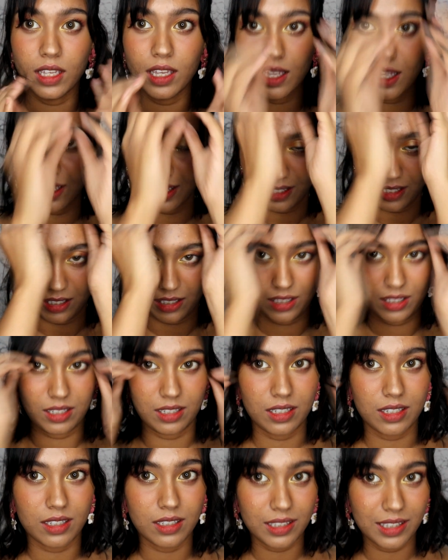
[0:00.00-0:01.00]

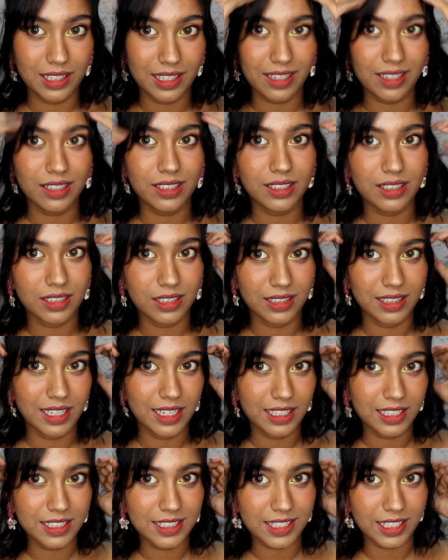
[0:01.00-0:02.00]
And yeah,
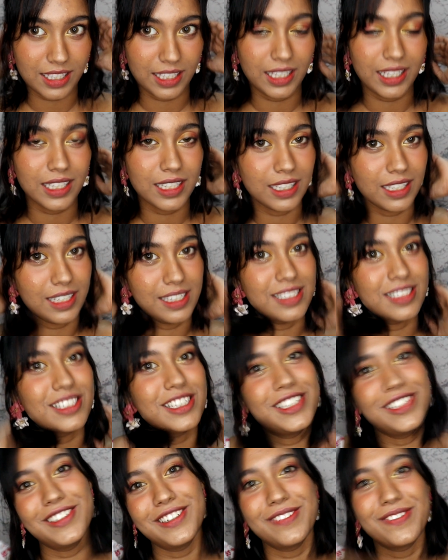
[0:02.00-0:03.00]
that is it. I'll
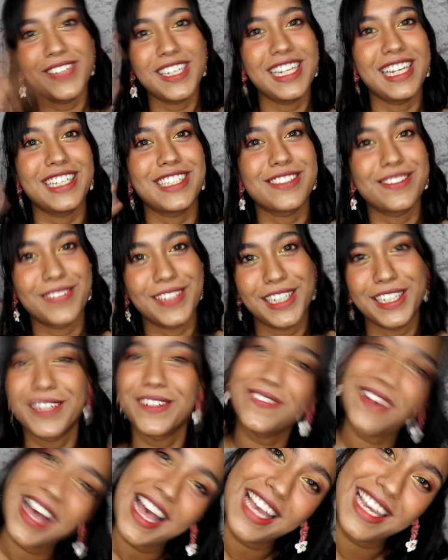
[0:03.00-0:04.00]
see you in my next
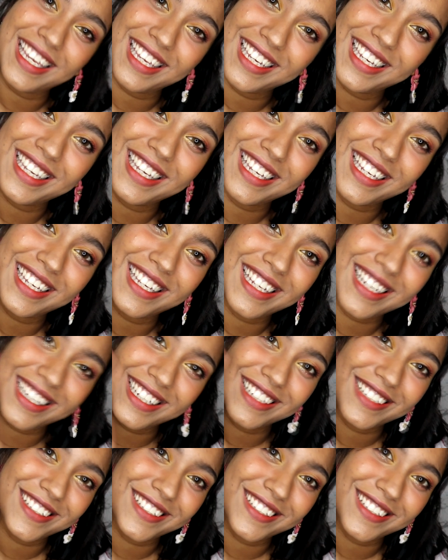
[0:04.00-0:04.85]
video. Bye.